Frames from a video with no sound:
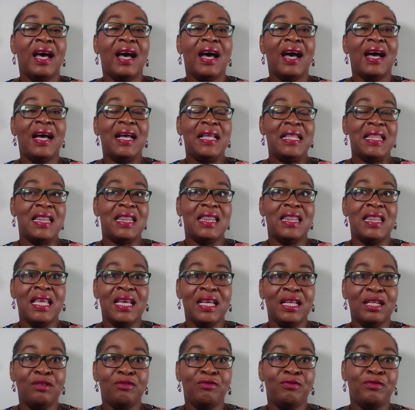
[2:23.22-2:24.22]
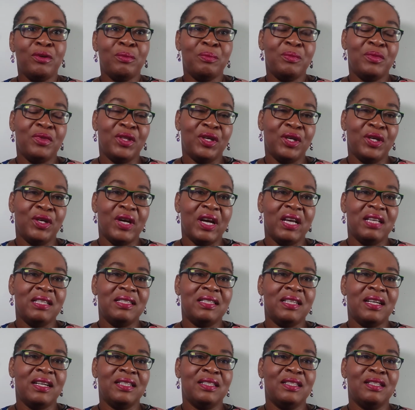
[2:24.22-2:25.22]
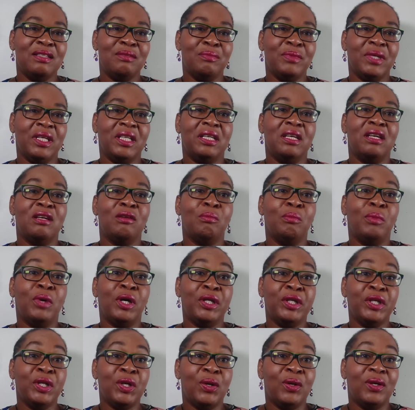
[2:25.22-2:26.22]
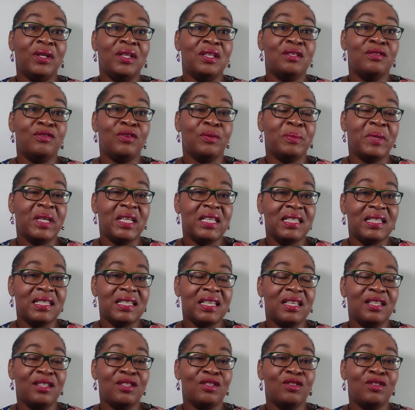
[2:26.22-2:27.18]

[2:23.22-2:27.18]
And then from there, I started making body oils for my skin.